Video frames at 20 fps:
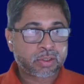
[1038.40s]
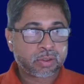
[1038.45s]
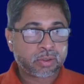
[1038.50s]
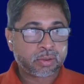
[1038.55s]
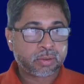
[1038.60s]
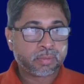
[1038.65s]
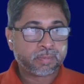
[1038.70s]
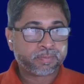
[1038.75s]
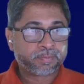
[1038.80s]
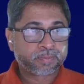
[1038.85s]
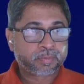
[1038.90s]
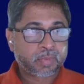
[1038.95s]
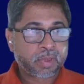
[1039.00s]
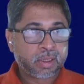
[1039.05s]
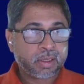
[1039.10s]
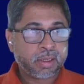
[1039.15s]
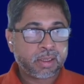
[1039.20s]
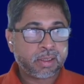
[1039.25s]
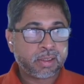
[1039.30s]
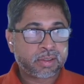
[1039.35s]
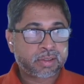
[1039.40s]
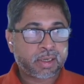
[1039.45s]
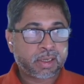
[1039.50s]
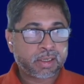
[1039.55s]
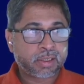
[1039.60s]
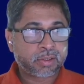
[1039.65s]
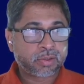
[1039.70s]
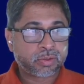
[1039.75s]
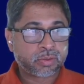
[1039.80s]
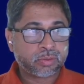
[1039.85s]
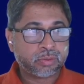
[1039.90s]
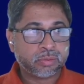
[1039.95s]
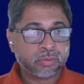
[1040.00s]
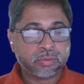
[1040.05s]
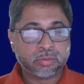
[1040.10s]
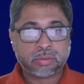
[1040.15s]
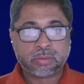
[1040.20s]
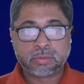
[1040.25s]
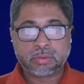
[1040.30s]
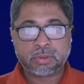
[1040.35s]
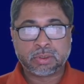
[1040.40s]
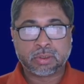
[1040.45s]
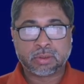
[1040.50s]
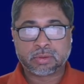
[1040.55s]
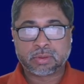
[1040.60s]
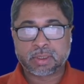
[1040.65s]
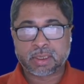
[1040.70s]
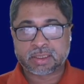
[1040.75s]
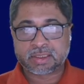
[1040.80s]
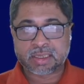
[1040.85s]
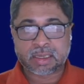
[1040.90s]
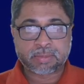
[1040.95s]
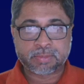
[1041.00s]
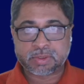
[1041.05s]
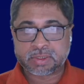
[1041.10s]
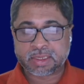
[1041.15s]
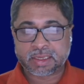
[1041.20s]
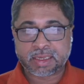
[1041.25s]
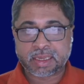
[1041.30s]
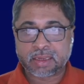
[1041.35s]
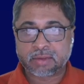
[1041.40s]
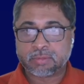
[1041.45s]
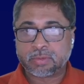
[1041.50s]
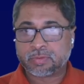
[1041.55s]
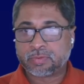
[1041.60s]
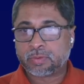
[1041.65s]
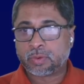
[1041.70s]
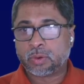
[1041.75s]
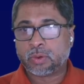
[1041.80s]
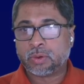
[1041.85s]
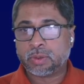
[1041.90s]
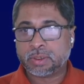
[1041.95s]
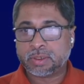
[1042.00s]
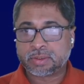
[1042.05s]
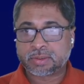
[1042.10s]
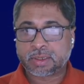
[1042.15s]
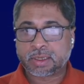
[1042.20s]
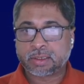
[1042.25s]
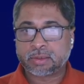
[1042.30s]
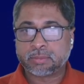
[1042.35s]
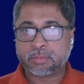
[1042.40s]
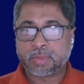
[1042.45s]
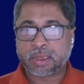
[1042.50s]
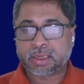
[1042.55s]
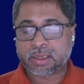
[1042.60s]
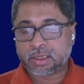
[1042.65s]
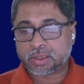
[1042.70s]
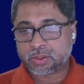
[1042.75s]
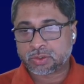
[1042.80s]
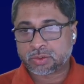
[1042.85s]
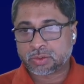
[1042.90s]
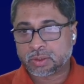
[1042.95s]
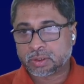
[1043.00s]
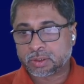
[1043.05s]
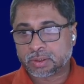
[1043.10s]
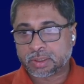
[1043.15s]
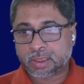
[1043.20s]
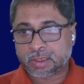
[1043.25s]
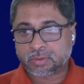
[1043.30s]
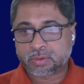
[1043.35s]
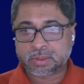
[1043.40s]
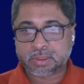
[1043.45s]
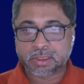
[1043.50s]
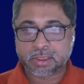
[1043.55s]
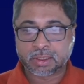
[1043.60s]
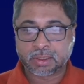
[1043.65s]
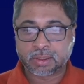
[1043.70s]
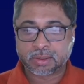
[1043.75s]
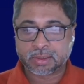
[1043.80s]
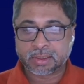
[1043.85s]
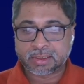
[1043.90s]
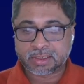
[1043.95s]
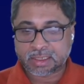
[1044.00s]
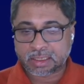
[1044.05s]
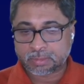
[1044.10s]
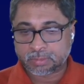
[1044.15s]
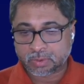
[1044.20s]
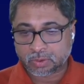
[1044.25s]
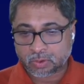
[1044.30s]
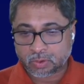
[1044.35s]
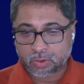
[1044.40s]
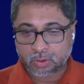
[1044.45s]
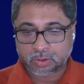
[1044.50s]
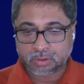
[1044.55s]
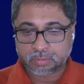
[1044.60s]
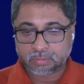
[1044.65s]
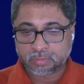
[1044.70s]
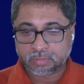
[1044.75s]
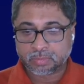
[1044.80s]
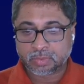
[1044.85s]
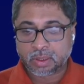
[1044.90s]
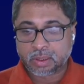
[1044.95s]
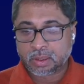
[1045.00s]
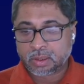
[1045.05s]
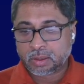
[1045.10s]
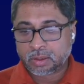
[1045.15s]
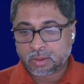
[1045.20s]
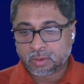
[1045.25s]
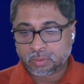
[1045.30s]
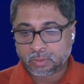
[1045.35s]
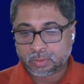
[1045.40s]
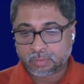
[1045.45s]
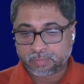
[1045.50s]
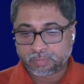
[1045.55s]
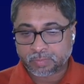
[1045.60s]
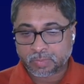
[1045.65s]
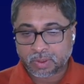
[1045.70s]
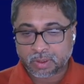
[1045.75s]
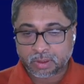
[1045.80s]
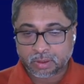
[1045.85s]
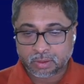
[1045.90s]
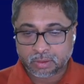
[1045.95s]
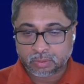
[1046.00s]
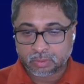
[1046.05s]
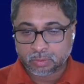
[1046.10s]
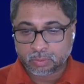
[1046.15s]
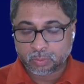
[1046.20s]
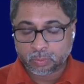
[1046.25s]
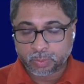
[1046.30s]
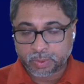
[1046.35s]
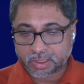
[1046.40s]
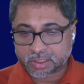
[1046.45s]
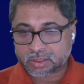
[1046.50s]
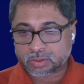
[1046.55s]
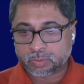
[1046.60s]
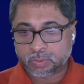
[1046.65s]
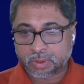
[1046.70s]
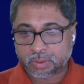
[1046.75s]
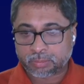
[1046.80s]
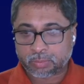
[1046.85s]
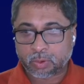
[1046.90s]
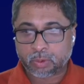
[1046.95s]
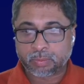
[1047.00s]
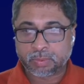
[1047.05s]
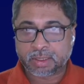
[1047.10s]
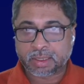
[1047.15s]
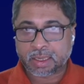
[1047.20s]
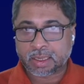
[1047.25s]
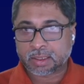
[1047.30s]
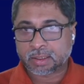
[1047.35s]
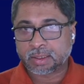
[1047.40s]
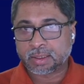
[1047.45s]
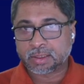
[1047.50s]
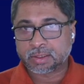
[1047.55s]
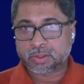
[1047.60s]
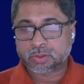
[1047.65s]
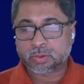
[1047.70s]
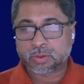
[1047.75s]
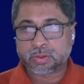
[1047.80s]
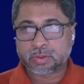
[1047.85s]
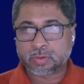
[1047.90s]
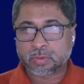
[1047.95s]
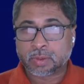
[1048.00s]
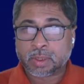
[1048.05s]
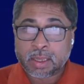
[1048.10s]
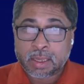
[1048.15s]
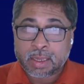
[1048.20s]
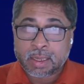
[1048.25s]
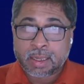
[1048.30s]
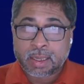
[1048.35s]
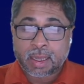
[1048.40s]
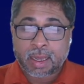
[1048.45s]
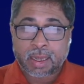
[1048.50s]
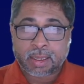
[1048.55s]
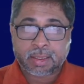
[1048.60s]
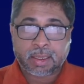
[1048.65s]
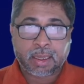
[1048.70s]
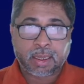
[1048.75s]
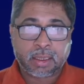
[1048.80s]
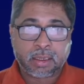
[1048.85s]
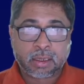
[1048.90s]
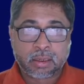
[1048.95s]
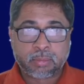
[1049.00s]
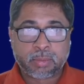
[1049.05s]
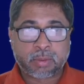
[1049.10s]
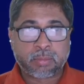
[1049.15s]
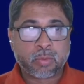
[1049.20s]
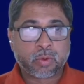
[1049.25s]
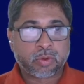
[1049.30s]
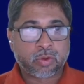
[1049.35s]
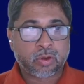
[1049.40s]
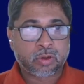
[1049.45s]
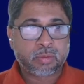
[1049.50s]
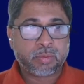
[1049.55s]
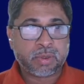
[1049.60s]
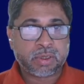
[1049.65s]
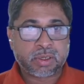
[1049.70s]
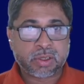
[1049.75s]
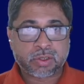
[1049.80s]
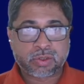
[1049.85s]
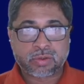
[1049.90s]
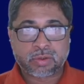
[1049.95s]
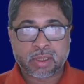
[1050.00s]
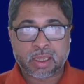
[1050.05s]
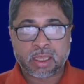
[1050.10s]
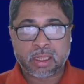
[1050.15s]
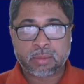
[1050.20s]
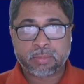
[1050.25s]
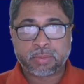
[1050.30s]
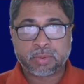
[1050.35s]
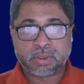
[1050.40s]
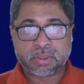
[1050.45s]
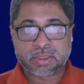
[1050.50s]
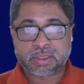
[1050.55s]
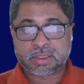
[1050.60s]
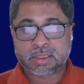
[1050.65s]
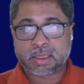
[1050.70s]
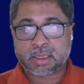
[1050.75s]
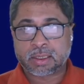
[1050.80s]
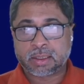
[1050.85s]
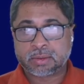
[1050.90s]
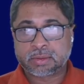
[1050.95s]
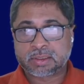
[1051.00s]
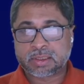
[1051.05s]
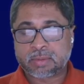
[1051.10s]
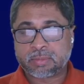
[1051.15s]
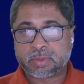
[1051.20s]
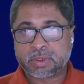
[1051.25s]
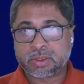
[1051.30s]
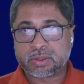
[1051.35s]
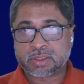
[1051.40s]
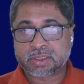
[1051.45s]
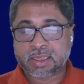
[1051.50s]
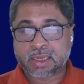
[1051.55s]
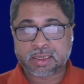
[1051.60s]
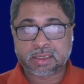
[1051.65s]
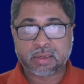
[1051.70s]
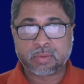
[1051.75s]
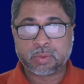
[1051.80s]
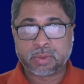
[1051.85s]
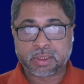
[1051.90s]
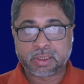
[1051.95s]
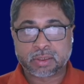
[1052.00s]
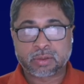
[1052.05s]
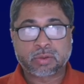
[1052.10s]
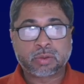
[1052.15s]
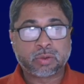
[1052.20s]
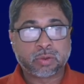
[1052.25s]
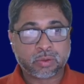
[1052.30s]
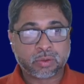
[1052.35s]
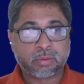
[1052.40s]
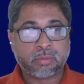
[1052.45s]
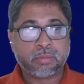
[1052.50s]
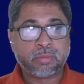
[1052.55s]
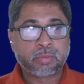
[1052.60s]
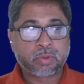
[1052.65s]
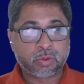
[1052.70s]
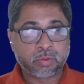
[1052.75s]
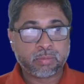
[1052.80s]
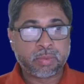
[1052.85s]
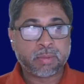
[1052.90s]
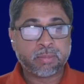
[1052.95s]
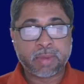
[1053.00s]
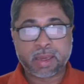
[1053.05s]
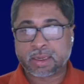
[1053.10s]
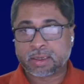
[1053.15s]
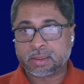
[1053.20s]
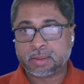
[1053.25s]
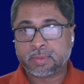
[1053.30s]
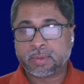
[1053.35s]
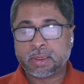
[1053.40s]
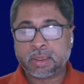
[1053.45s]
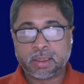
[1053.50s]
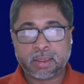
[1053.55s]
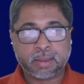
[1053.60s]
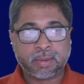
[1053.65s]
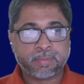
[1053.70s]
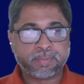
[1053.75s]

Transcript: So in trying to, the examples I gave before and trying to making sure that the table column widths were properly calculated, so on and so. I think a little bit more documentation to help somebody starting with it could be better.